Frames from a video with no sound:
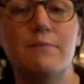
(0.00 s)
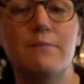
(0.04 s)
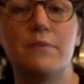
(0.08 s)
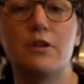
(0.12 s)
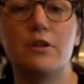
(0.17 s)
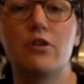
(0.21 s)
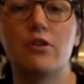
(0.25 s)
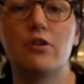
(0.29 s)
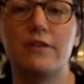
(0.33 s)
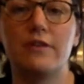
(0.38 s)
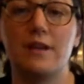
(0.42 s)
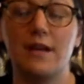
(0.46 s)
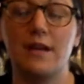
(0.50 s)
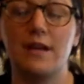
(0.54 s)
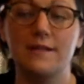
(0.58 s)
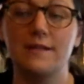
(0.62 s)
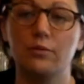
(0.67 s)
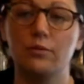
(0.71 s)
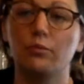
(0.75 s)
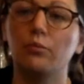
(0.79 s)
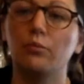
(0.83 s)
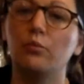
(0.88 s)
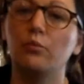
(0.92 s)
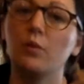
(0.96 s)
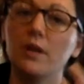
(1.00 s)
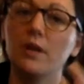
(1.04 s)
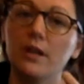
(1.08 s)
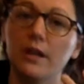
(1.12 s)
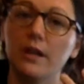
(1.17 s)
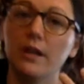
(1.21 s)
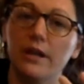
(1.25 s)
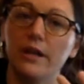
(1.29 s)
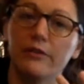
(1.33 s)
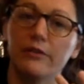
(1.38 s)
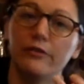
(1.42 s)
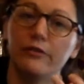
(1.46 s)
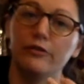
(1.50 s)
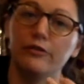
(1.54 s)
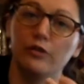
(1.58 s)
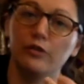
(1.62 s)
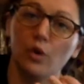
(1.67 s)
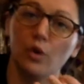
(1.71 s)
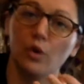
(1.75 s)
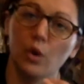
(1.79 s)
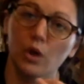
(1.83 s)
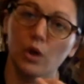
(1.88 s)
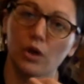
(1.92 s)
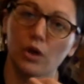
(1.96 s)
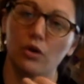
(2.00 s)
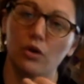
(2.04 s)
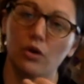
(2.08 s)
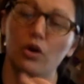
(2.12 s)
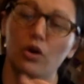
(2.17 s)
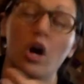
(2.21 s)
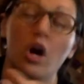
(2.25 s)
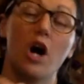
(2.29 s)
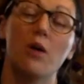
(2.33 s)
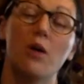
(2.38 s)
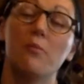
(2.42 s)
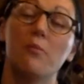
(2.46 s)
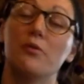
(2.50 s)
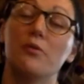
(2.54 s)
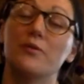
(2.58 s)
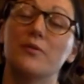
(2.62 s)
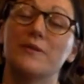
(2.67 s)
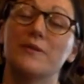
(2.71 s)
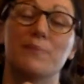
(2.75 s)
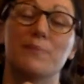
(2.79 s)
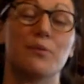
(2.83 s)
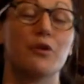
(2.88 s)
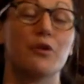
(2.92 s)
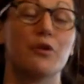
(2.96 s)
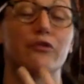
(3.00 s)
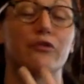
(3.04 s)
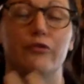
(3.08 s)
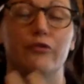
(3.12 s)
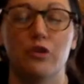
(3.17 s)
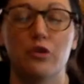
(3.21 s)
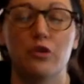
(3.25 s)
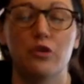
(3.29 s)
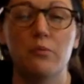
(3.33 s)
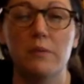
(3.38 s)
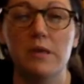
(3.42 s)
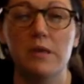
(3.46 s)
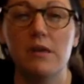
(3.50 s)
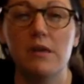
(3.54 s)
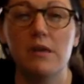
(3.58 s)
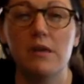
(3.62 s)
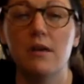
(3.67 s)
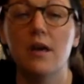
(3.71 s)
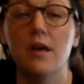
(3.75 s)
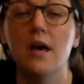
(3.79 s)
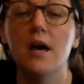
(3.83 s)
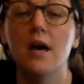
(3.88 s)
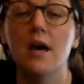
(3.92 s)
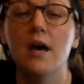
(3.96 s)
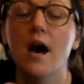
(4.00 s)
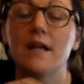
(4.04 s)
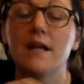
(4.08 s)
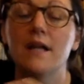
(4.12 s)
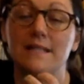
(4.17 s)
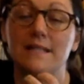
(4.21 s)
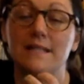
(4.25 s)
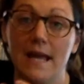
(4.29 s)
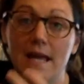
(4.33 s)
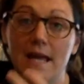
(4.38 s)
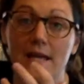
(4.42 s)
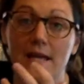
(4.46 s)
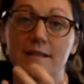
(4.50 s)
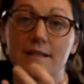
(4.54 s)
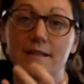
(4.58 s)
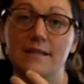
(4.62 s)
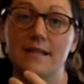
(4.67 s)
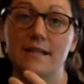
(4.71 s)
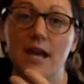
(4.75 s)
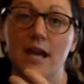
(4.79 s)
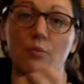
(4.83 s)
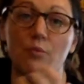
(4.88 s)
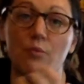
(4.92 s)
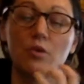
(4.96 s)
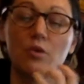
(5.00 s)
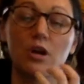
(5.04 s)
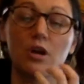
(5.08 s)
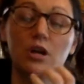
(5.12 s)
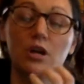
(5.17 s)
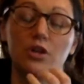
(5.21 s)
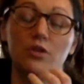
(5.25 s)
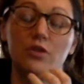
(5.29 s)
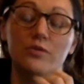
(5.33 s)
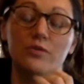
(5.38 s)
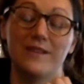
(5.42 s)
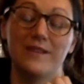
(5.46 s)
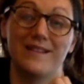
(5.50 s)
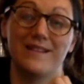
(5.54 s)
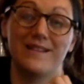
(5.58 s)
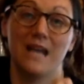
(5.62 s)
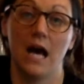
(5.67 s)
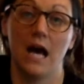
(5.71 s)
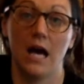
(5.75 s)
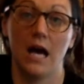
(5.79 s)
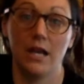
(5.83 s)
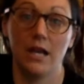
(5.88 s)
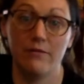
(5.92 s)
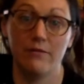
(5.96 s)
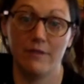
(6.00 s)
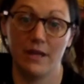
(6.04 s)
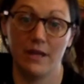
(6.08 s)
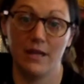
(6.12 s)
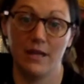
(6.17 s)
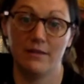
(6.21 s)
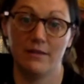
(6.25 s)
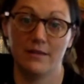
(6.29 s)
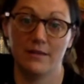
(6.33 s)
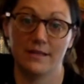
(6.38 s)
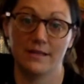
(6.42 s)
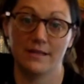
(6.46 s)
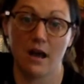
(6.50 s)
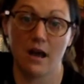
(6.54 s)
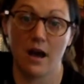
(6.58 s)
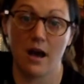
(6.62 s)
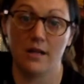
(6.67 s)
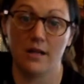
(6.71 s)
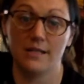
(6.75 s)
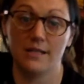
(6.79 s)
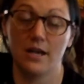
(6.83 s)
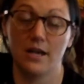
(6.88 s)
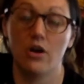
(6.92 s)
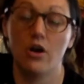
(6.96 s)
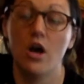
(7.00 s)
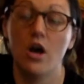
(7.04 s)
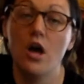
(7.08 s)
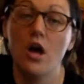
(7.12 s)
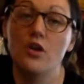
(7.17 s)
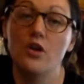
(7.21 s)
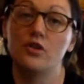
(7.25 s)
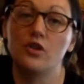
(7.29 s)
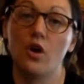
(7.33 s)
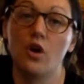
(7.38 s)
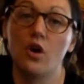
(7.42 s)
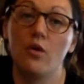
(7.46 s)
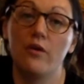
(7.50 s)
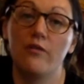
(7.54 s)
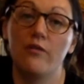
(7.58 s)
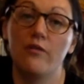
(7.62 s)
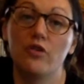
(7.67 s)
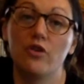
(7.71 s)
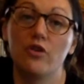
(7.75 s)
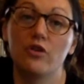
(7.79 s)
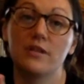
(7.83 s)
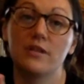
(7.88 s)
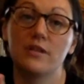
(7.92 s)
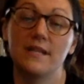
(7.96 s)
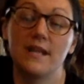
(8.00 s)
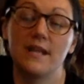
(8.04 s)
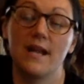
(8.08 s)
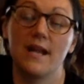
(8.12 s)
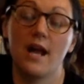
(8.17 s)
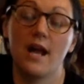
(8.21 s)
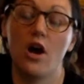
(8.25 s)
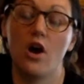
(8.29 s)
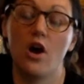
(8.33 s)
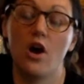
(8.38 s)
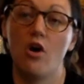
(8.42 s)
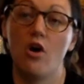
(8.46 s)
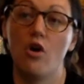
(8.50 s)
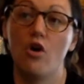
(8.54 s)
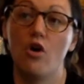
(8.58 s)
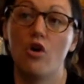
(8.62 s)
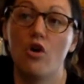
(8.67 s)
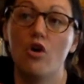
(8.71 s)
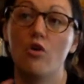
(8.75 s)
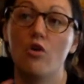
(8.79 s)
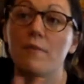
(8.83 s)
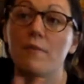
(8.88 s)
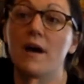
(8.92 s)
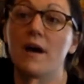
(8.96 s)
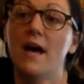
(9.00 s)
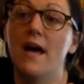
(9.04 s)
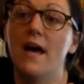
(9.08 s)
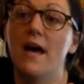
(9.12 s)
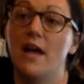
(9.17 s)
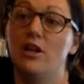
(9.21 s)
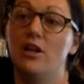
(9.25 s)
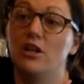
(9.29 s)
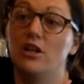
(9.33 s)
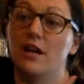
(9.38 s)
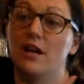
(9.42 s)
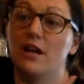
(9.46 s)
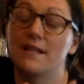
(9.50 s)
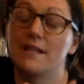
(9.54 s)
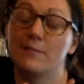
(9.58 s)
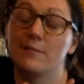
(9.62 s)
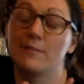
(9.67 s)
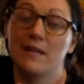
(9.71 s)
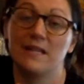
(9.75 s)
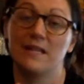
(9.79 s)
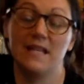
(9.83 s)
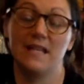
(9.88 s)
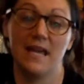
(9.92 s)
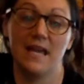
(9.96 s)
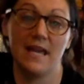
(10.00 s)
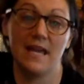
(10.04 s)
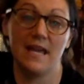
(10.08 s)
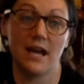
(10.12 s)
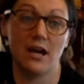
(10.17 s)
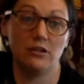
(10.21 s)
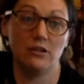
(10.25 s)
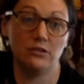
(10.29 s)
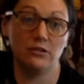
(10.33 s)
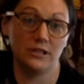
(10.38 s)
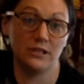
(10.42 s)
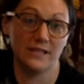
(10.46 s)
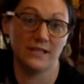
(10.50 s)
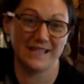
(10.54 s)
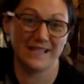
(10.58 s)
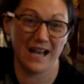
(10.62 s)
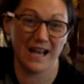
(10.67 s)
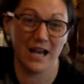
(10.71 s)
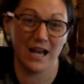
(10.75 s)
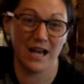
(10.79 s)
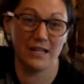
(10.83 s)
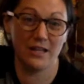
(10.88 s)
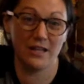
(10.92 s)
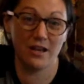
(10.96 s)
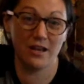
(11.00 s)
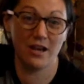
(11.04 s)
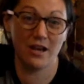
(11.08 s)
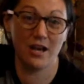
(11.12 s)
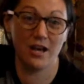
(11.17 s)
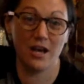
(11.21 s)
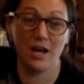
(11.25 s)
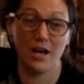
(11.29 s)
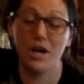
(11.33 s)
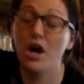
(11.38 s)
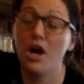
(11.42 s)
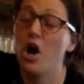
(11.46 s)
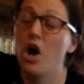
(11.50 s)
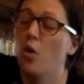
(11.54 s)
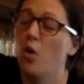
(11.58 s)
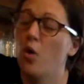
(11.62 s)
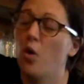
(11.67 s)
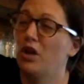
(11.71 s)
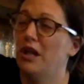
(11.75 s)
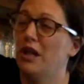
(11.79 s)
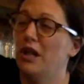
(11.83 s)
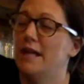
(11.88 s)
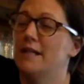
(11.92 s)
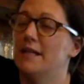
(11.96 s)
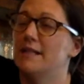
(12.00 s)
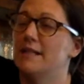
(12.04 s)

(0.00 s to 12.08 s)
bitter that has a really floral, almost perfumey taste, and we're going to use a ton of it in this cocktail. So if you're sitting at home and you got some like takeout lasagna or like